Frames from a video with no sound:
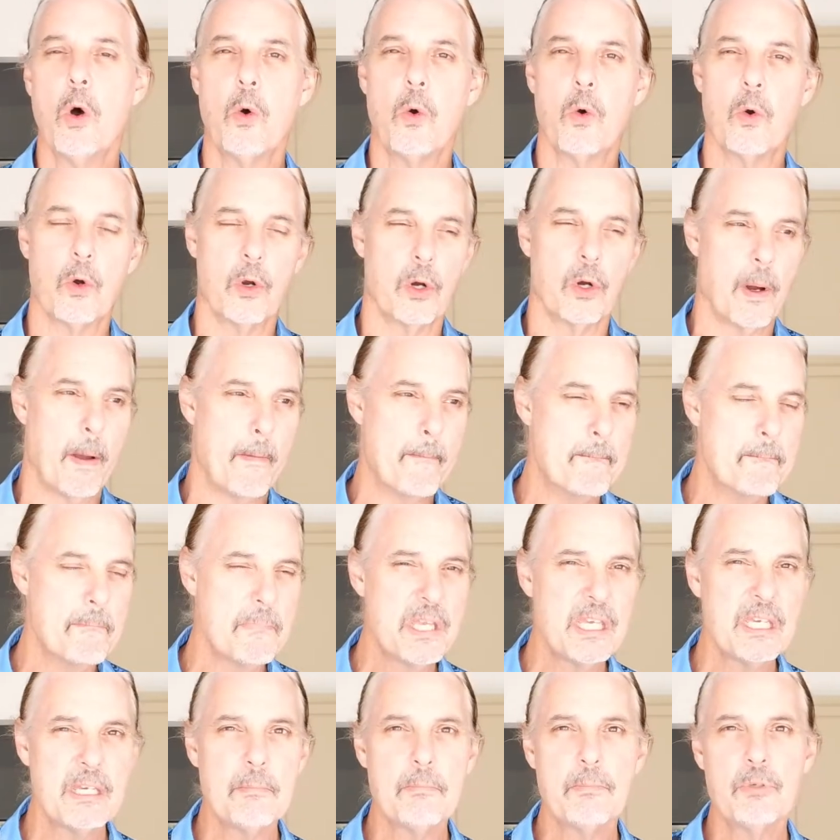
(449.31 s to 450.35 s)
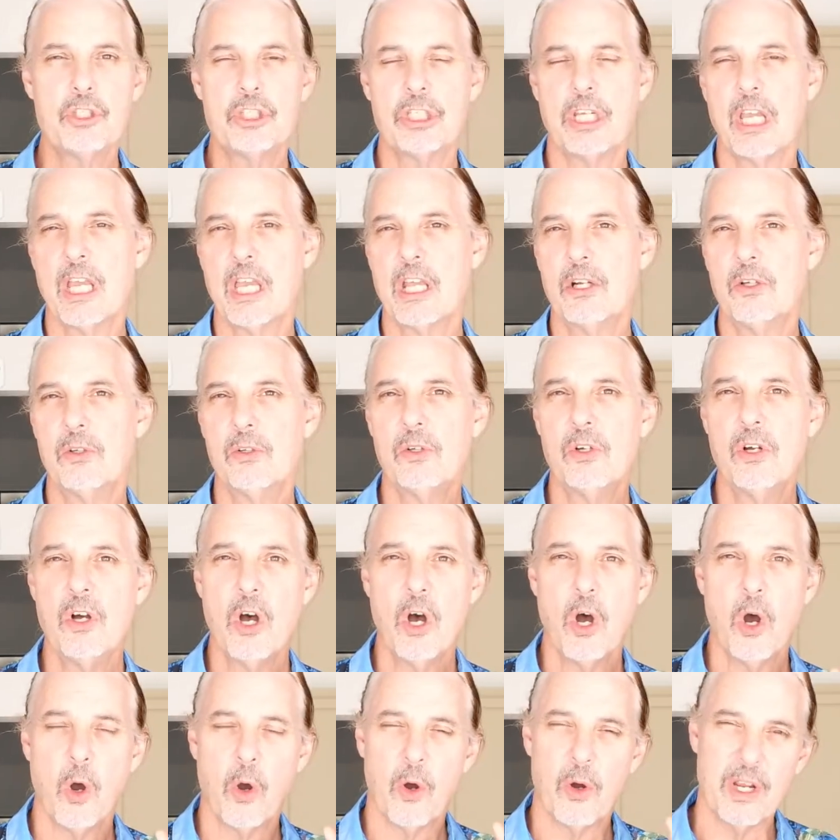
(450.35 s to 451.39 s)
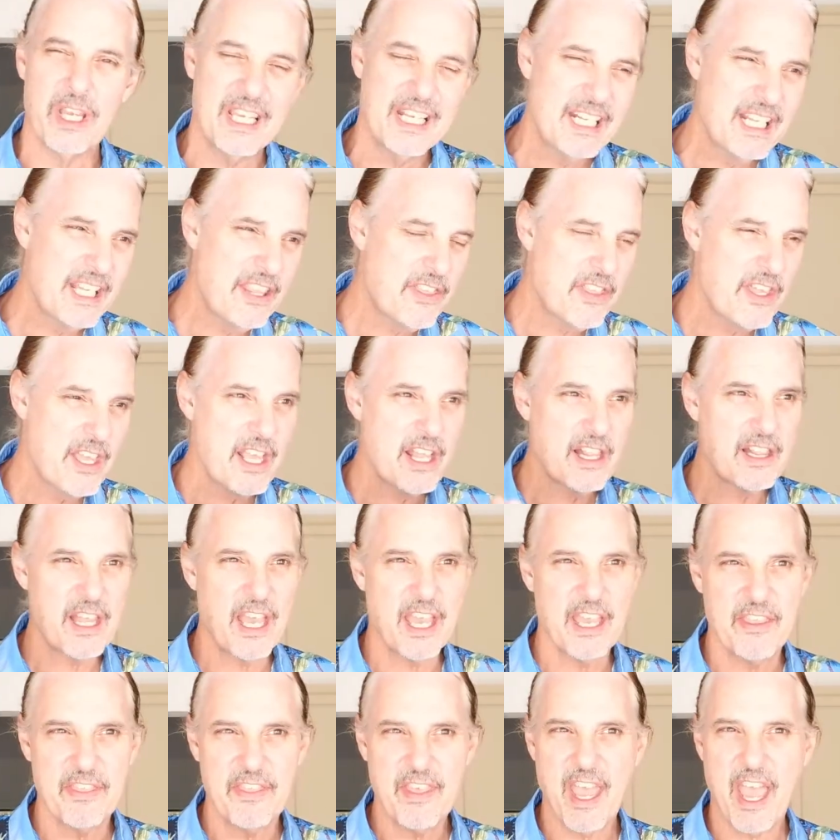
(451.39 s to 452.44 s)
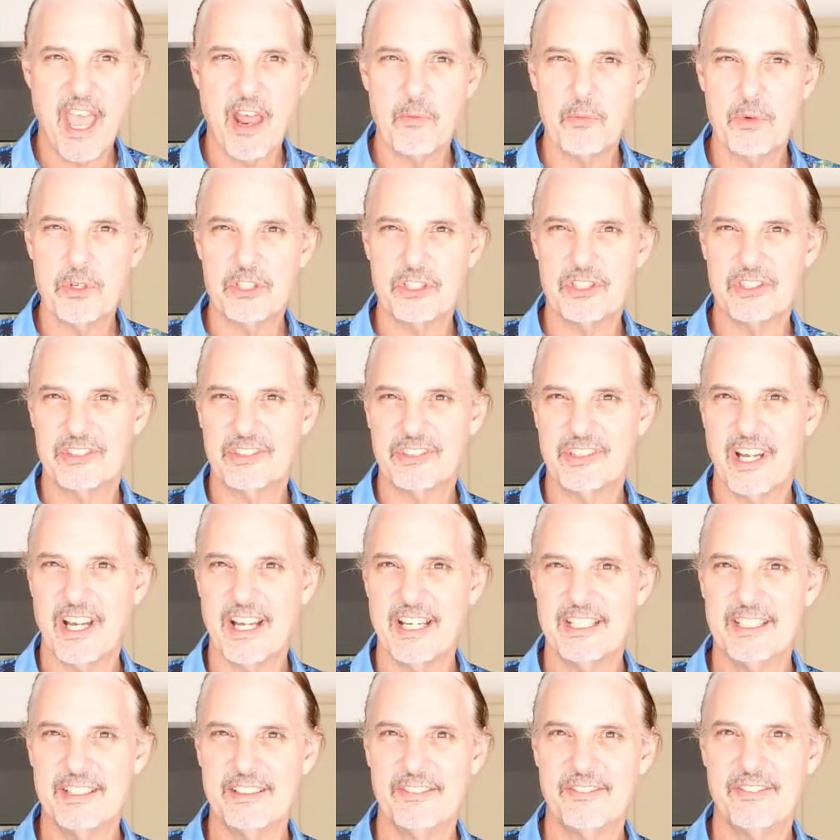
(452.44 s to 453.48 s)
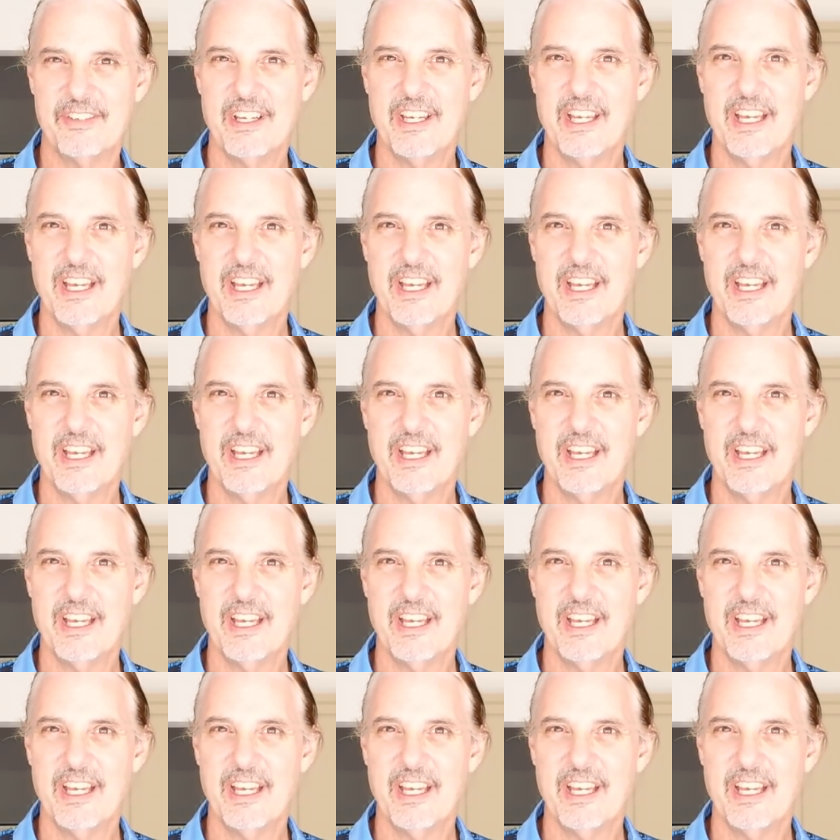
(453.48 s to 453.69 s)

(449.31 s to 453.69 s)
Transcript: or a meme channel or anything like that, which is kind of,